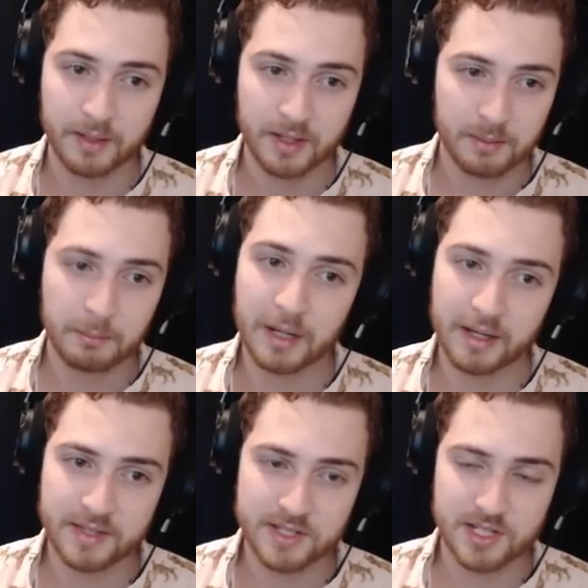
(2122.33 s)

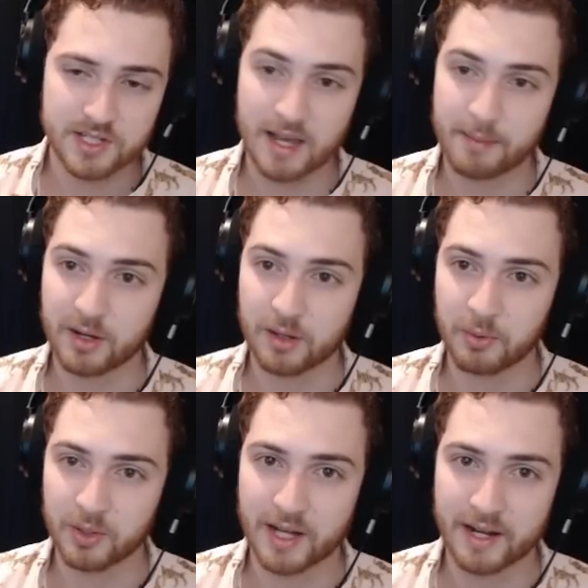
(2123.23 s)
But this does cap out our
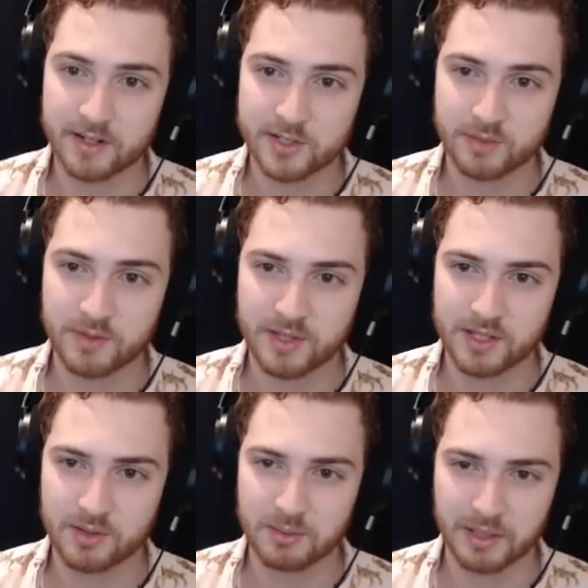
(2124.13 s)
board higher, so if you think
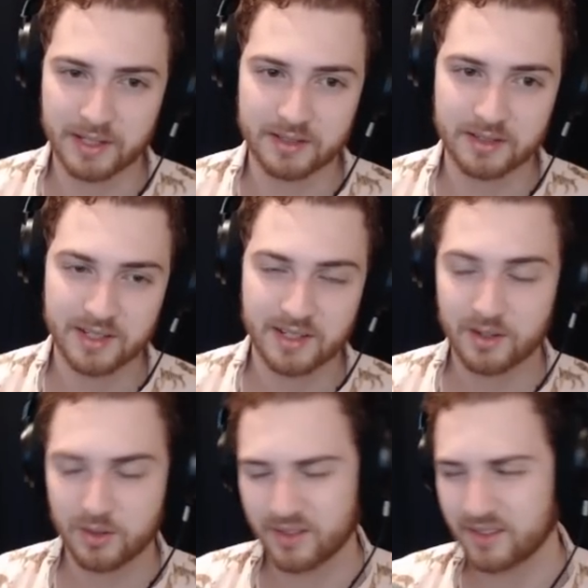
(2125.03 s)
you can play
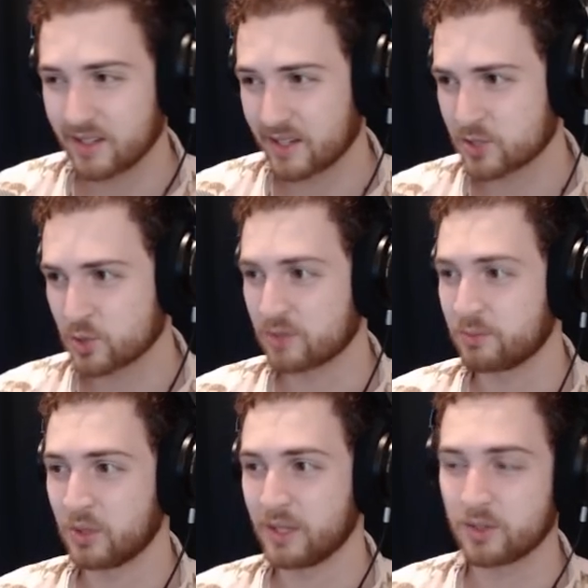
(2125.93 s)
a sort of
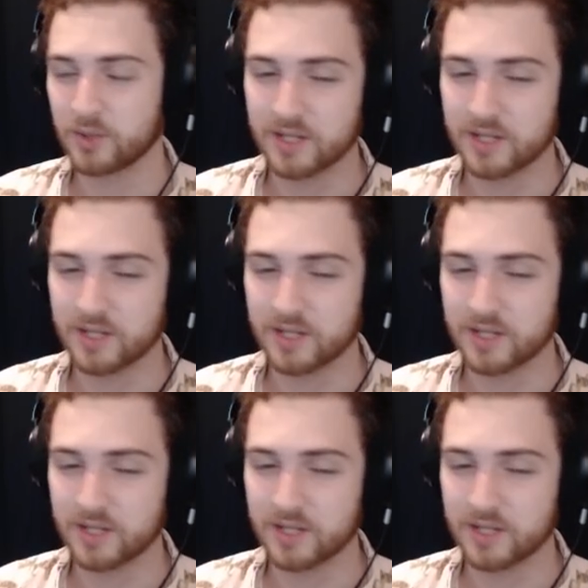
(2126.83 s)
more like greedy